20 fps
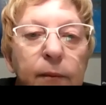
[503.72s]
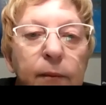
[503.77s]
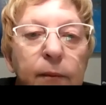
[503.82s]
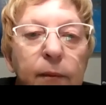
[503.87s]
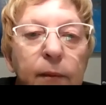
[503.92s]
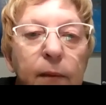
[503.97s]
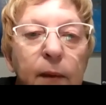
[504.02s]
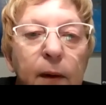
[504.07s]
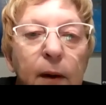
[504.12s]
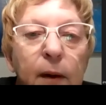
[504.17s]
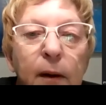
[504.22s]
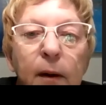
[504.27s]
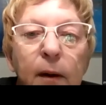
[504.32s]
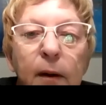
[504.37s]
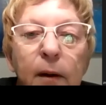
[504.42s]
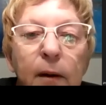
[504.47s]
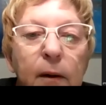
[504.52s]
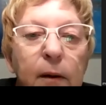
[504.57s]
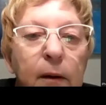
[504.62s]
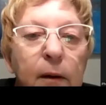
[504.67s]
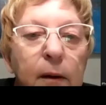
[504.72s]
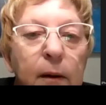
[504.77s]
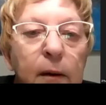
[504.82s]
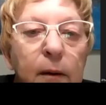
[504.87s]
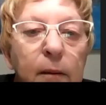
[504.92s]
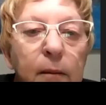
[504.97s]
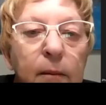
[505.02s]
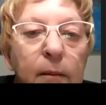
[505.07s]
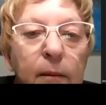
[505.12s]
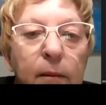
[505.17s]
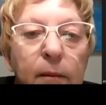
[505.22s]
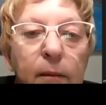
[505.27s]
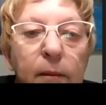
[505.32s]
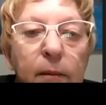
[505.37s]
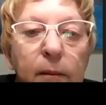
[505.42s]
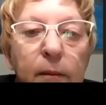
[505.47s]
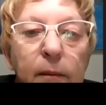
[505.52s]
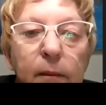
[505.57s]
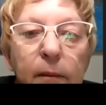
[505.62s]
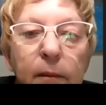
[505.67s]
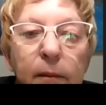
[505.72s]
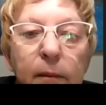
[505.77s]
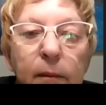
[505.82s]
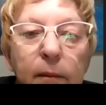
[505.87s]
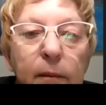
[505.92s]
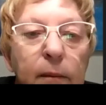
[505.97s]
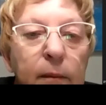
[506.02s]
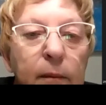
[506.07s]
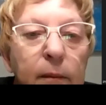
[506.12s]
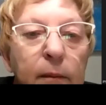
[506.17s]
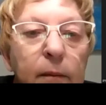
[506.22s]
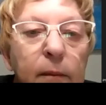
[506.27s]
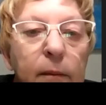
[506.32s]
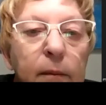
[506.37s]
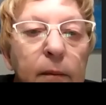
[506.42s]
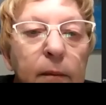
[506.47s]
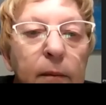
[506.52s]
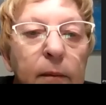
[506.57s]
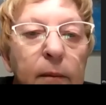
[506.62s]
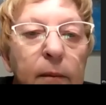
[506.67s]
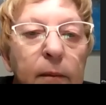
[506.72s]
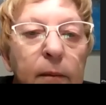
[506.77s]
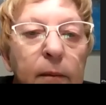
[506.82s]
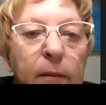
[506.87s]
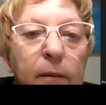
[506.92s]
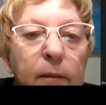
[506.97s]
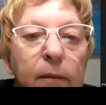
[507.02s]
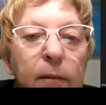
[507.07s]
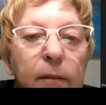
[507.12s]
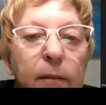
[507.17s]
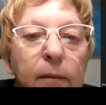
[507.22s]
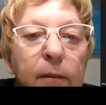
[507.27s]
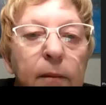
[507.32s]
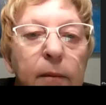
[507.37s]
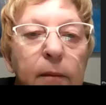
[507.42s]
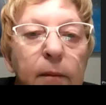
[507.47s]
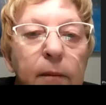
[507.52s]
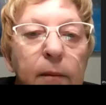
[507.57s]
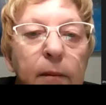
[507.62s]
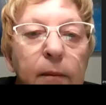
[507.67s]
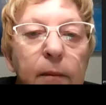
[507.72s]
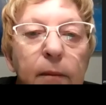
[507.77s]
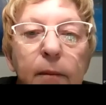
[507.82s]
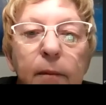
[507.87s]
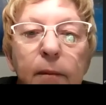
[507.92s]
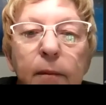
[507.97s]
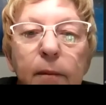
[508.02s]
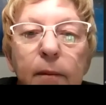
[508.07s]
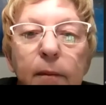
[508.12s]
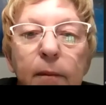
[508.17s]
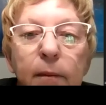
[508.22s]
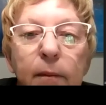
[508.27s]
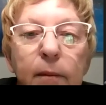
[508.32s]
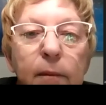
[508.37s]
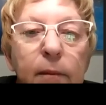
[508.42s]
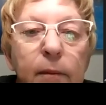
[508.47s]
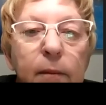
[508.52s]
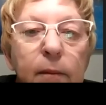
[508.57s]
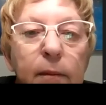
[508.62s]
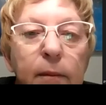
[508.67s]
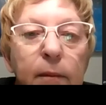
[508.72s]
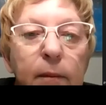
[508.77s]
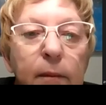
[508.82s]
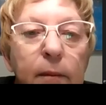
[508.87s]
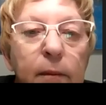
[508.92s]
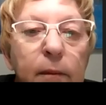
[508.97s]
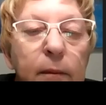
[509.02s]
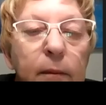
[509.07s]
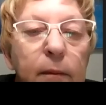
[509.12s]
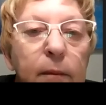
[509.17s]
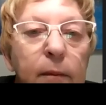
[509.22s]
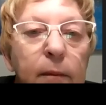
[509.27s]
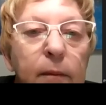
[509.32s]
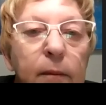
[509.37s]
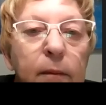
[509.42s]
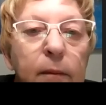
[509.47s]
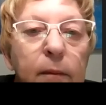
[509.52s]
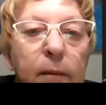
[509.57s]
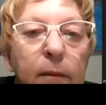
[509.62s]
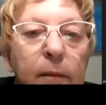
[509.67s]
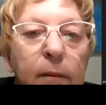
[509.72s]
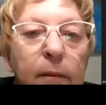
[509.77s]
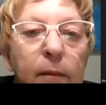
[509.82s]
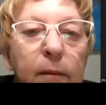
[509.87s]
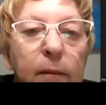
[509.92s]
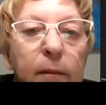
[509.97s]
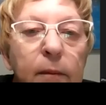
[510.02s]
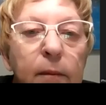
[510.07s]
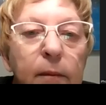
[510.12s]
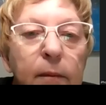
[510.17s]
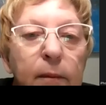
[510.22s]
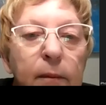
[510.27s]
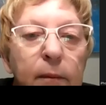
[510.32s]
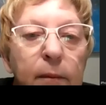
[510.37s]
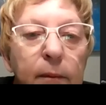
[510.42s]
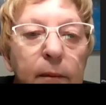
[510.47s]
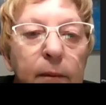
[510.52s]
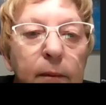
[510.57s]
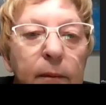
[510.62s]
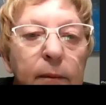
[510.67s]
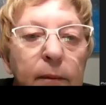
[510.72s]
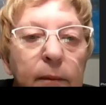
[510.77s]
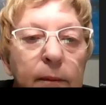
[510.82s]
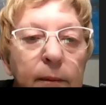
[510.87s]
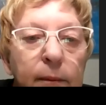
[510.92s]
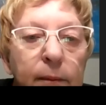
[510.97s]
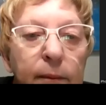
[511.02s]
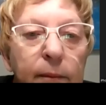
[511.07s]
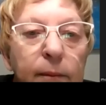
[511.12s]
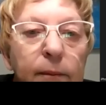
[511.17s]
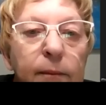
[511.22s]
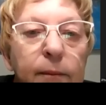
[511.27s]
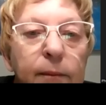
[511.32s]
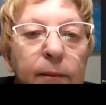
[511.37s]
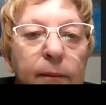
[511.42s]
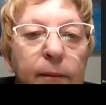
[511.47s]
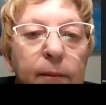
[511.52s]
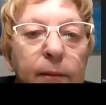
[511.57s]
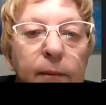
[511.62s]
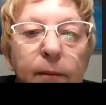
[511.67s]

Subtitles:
No words are spoken by the person on screen.